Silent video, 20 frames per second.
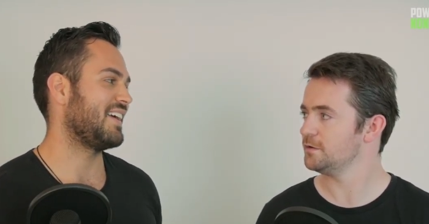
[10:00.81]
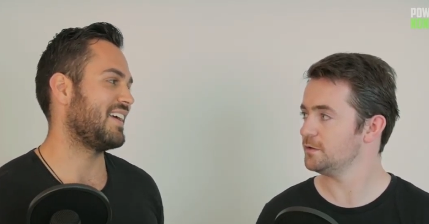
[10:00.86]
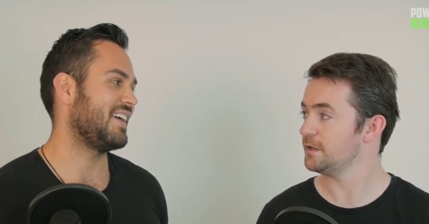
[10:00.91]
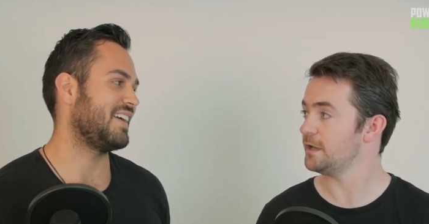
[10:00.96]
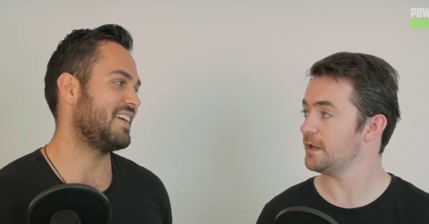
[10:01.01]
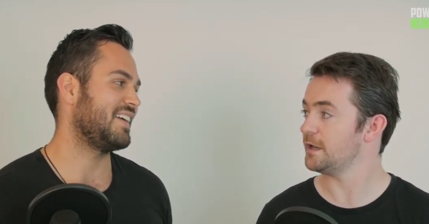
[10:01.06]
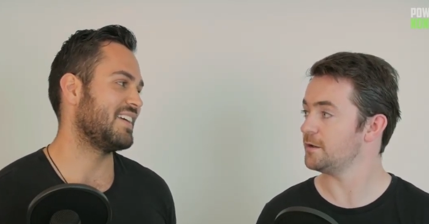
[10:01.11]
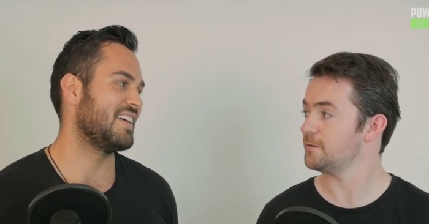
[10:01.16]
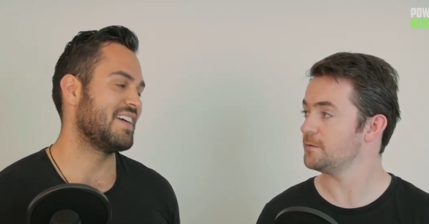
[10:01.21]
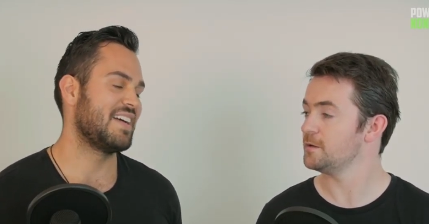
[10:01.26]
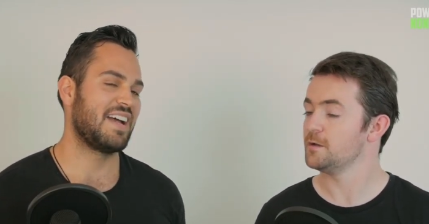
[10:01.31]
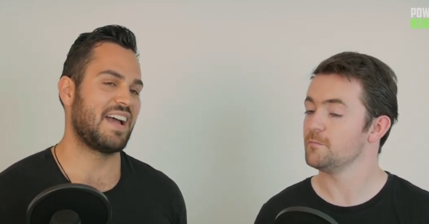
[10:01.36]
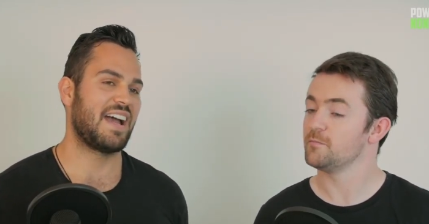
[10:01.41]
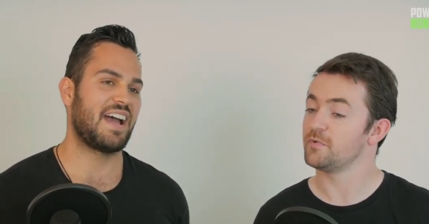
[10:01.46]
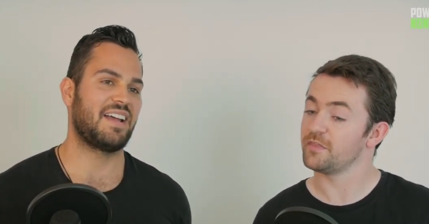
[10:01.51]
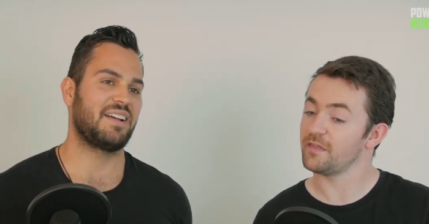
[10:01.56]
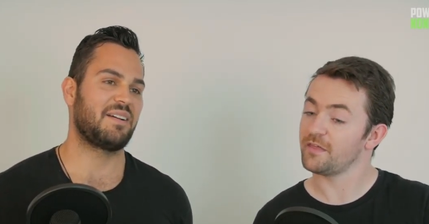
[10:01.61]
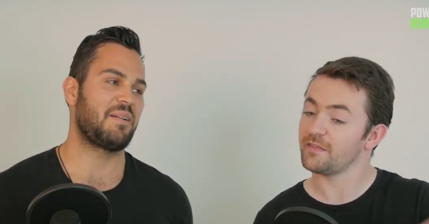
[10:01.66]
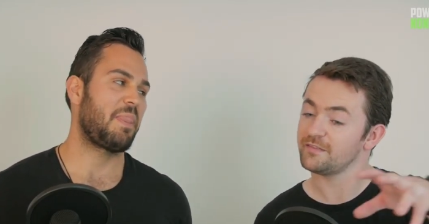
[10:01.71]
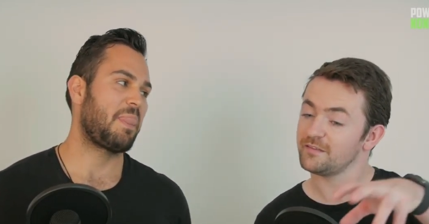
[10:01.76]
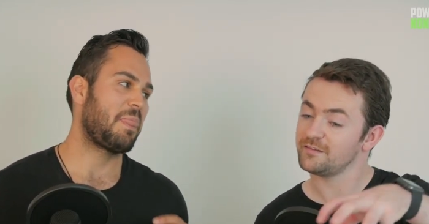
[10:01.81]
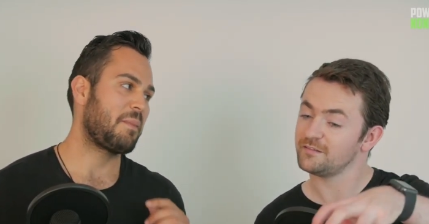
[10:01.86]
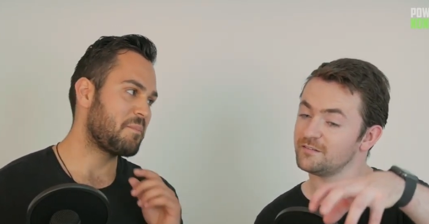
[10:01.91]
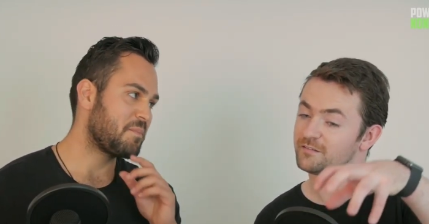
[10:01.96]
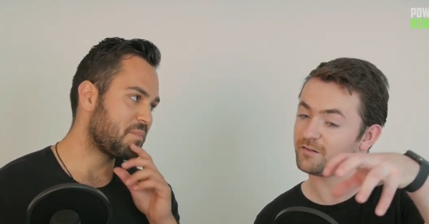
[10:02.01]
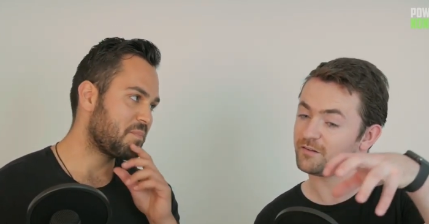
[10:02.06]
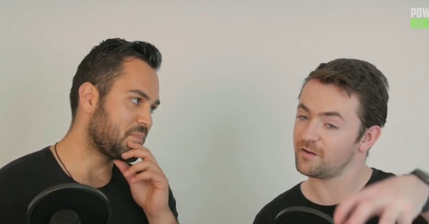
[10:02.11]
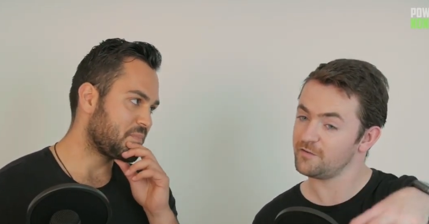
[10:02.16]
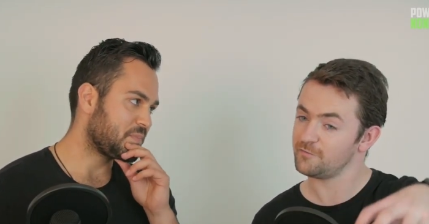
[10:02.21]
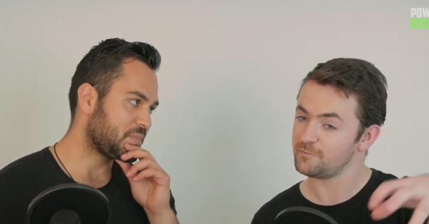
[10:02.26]
Speaker 1: Yeah, but that this is
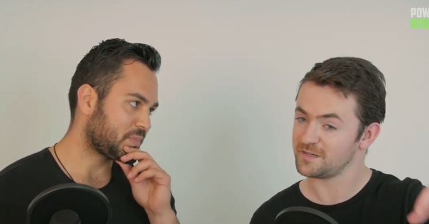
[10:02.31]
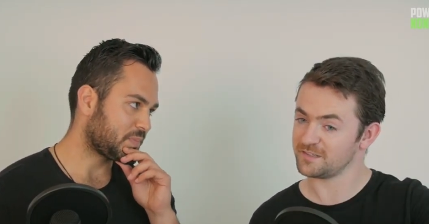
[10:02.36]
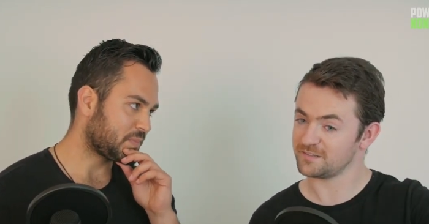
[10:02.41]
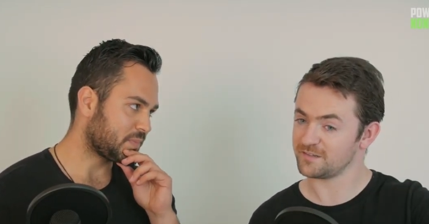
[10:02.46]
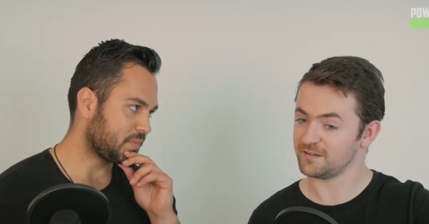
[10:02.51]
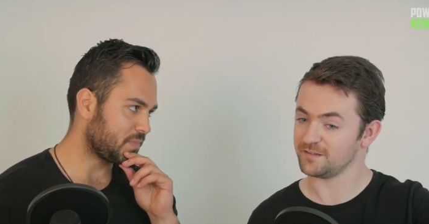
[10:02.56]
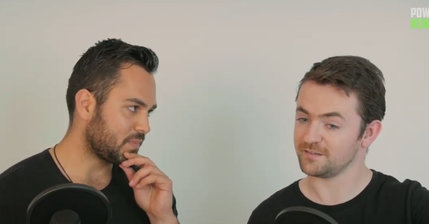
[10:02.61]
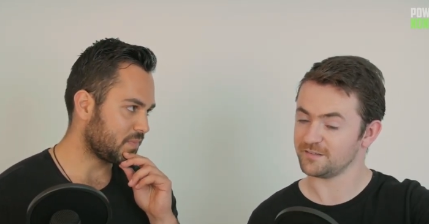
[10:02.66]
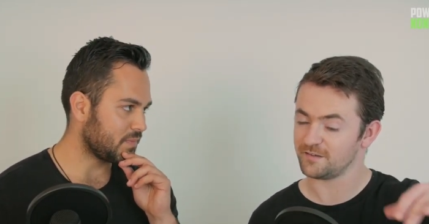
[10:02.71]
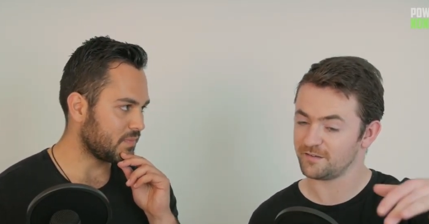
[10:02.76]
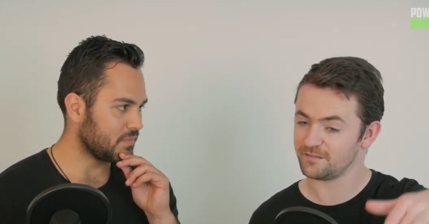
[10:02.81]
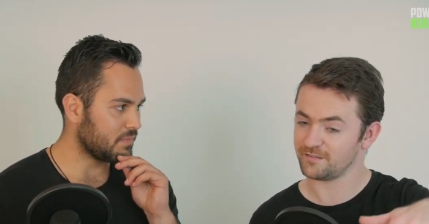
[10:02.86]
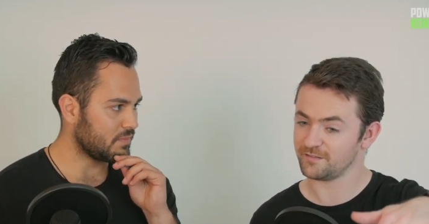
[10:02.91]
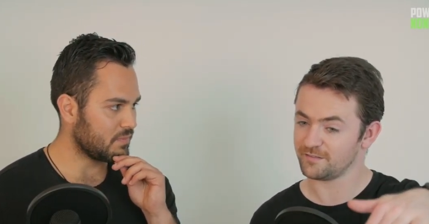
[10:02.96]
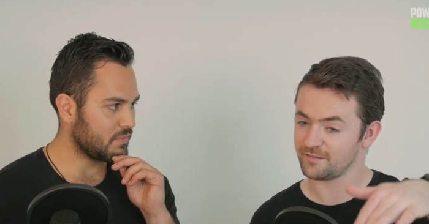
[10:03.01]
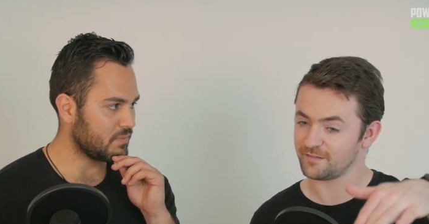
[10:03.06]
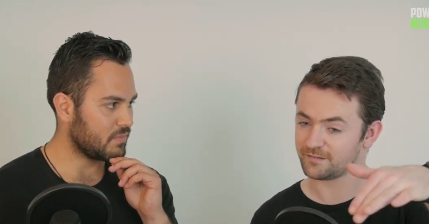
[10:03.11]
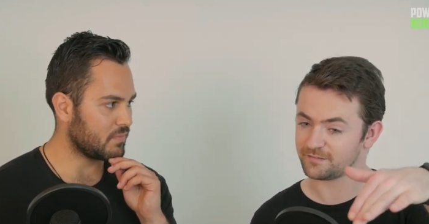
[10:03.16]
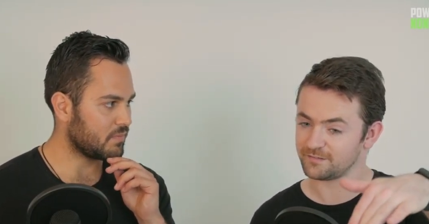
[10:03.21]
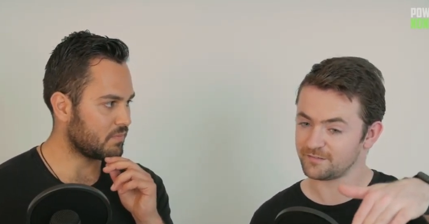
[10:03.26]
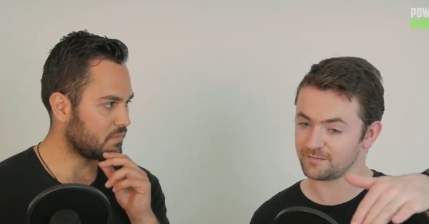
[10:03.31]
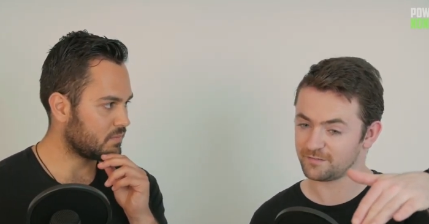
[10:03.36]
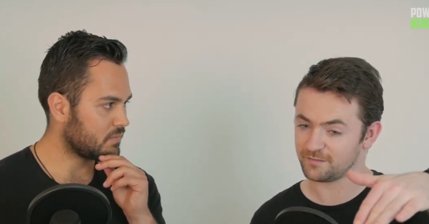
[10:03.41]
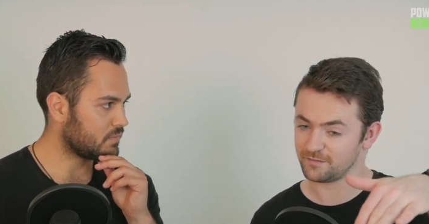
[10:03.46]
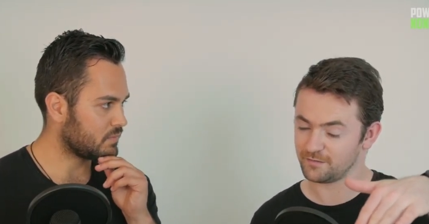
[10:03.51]
life mentality, I think that's,